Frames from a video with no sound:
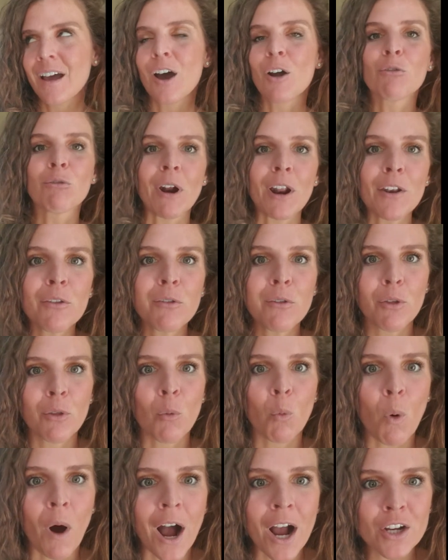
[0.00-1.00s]
a run through
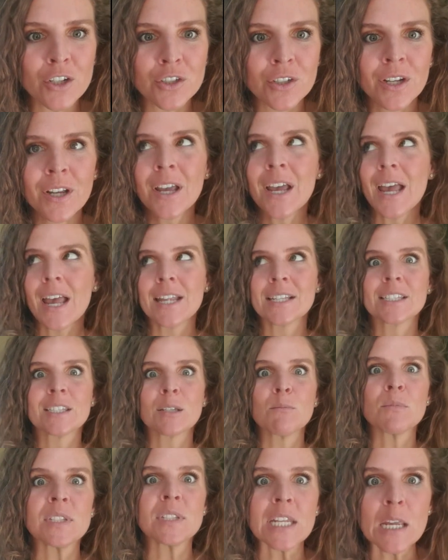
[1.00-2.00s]
the wash, and
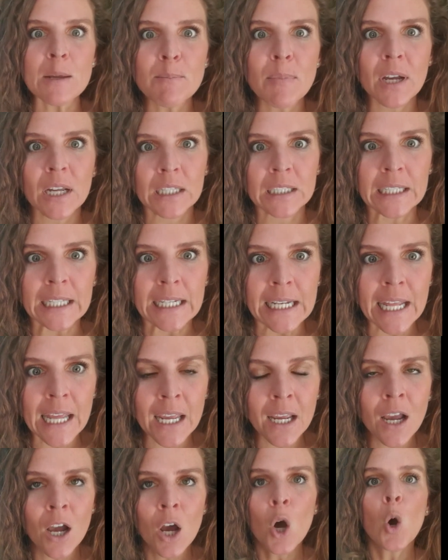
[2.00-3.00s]
some deep
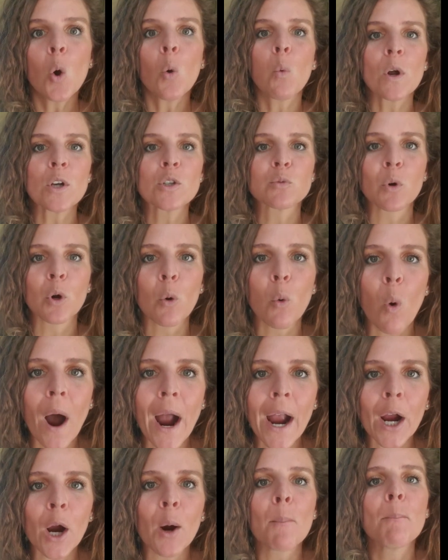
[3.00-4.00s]
cleaning, which
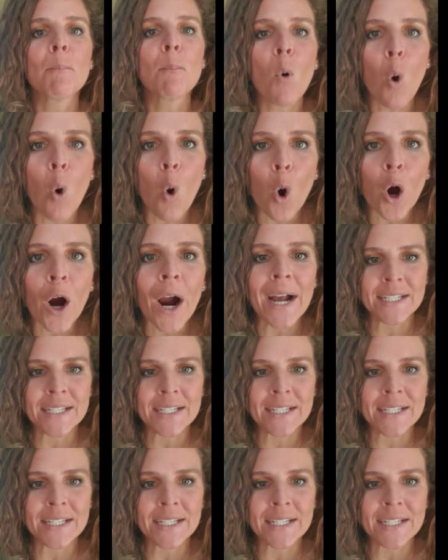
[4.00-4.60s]
require more